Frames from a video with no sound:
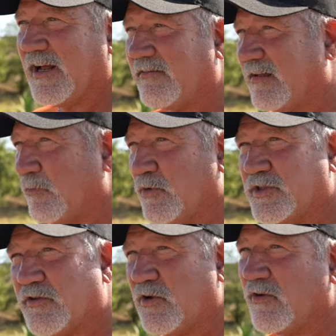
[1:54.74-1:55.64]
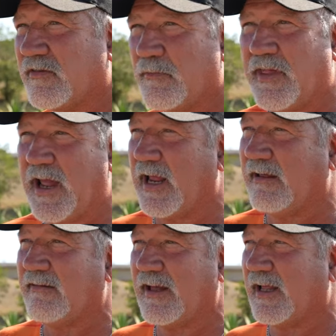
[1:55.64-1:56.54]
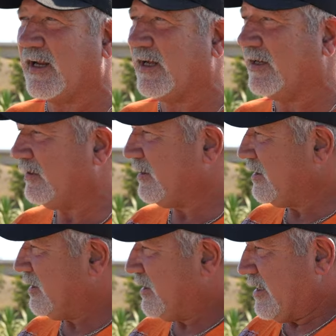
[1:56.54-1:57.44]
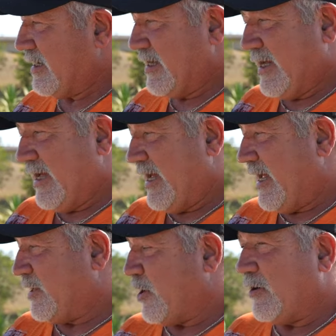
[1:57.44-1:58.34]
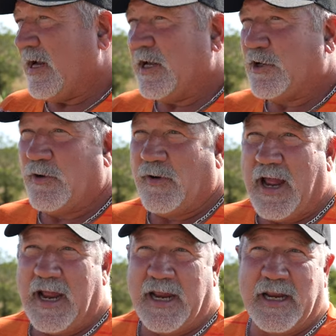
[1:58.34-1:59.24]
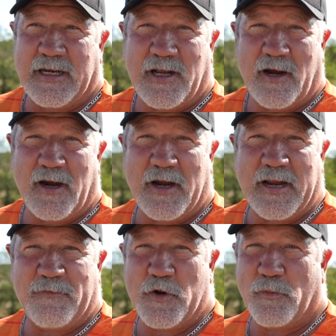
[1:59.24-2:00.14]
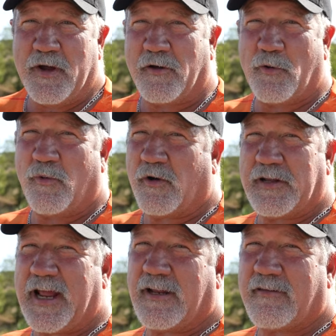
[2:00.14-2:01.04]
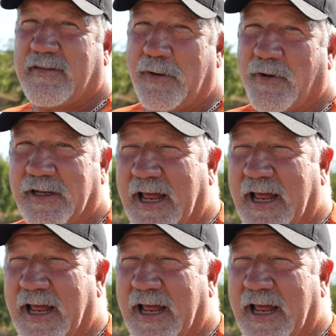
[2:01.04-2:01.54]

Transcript: out simple, just doing some things, and it turned into, hey, Terry, if you'll build it, we'll take it to SEMA.